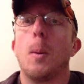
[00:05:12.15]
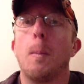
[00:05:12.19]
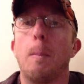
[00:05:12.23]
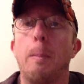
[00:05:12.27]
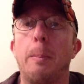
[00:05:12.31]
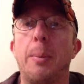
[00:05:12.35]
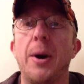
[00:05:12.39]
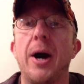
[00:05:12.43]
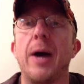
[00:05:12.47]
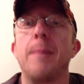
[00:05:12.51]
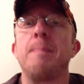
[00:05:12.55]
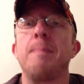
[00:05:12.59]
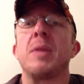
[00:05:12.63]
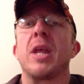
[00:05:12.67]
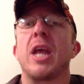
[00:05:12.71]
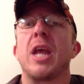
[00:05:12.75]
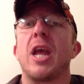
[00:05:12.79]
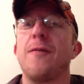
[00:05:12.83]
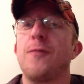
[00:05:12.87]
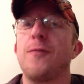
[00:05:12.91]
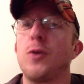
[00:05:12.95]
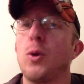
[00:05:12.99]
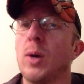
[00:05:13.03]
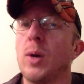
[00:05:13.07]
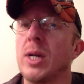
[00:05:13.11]
but
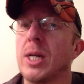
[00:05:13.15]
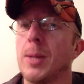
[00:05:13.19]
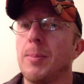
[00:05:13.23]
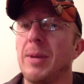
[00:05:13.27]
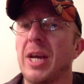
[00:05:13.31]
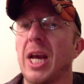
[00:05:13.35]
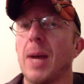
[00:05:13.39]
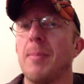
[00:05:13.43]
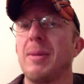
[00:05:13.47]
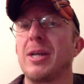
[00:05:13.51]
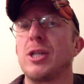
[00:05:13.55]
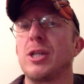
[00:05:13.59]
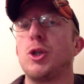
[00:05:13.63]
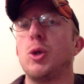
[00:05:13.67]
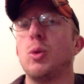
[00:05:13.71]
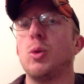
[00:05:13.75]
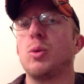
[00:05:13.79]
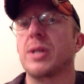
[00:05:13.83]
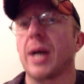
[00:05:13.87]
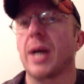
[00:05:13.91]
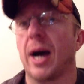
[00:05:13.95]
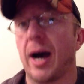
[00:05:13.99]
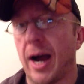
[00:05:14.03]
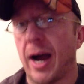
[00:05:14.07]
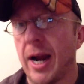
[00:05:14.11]
if you end up becoming
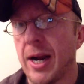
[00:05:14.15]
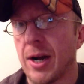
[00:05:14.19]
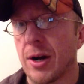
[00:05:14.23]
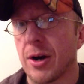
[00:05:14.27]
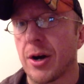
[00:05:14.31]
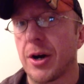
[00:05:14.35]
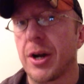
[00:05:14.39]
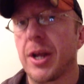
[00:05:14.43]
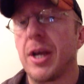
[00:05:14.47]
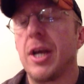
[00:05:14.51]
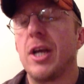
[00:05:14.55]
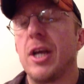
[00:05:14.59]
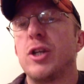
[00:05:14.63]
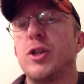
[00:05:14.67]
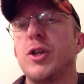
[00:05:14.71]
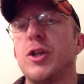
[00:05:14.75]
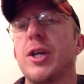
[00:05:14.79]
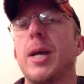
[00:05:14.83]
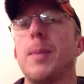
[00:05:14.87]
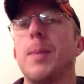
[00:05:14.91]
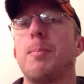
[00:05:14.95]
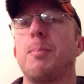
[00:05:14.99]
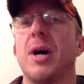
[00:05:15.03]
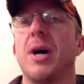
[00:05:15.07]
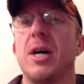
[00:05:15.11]
too tired
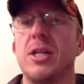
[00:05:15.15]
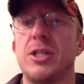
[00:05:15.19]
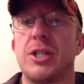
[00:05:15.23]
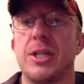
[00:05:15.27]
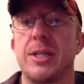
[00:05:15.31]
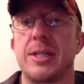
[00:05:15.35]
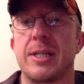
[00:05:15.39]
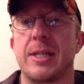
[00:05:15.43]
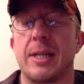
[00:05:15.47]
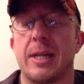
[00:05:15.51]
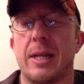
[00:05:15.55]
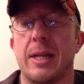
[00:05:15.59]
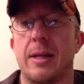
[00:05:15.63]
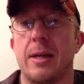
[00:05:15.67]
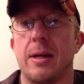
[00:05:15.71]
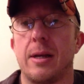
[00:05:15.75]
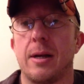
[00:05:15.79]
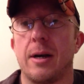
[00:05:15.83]
to get punches